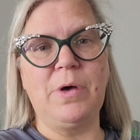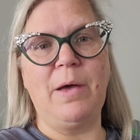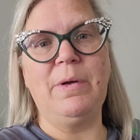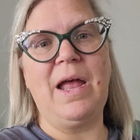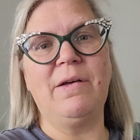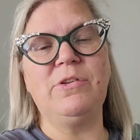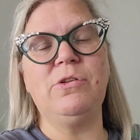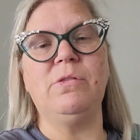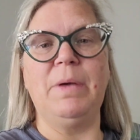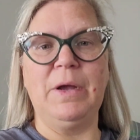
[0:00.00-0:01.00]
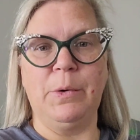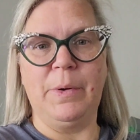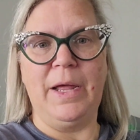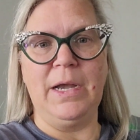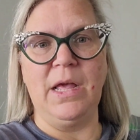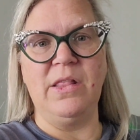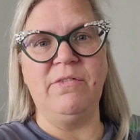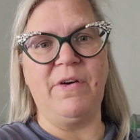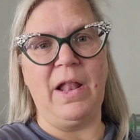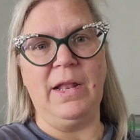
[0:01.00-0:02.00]
I would have to do the bigger one and then
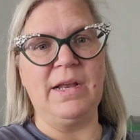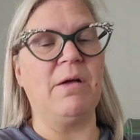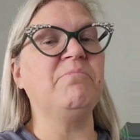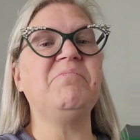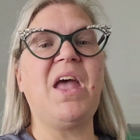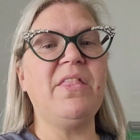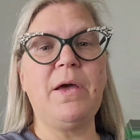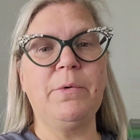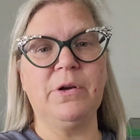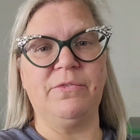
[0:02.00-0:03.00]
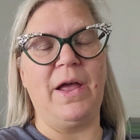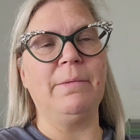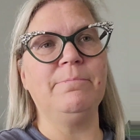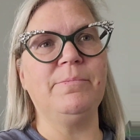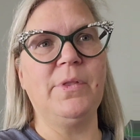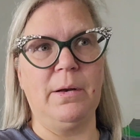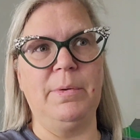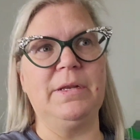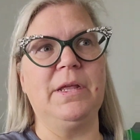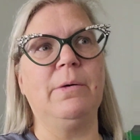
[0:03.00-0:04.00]
file it down, and that worked fine, not a
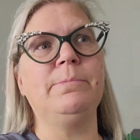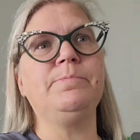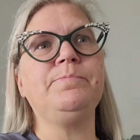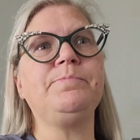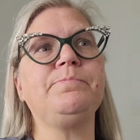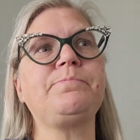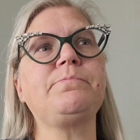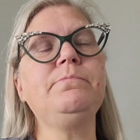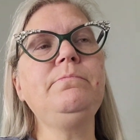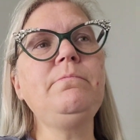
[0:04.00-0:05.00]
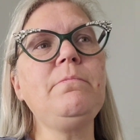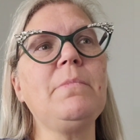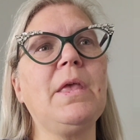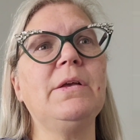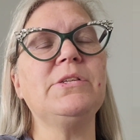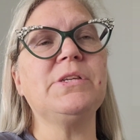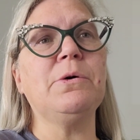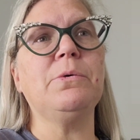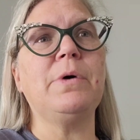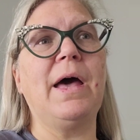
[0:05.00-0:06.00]
big deal.
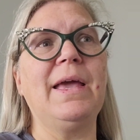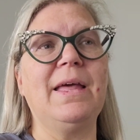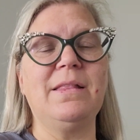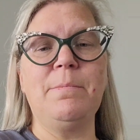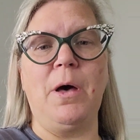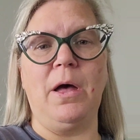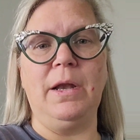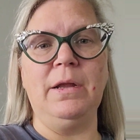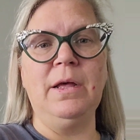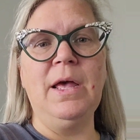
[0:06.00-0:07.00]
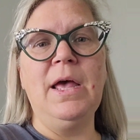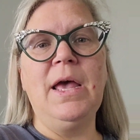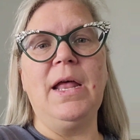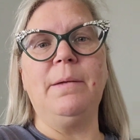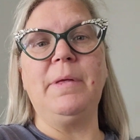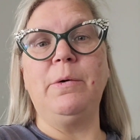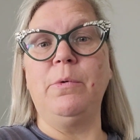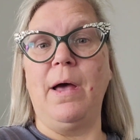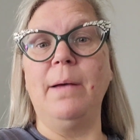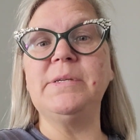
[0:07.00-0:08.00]
So I get them on, and I'm like,
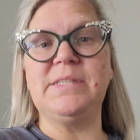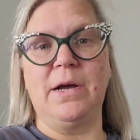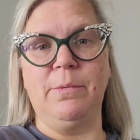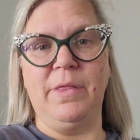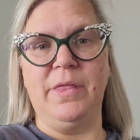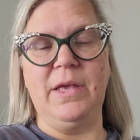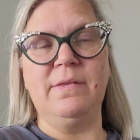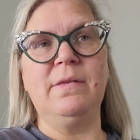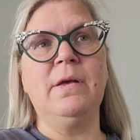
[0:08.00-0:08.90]
well, I'm stuck with these.